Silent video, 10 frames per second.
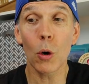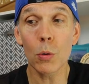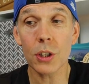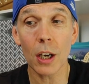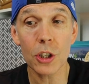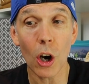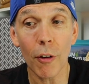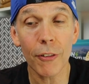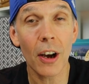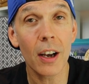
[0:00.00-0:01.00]
also to
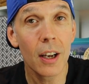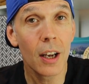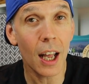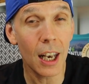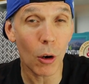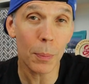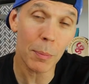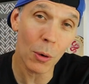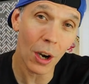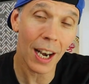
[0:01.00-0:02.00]
offer a little
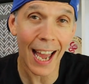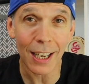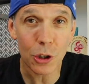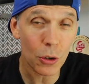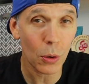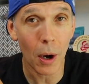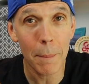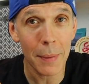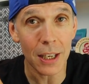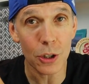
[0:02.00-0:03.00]
bit more lateral
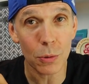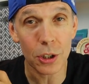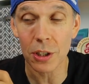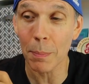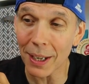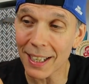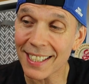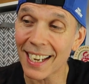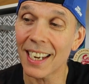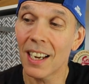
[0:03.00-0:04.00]
and medial
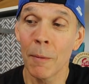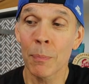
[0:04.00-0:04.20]
stability,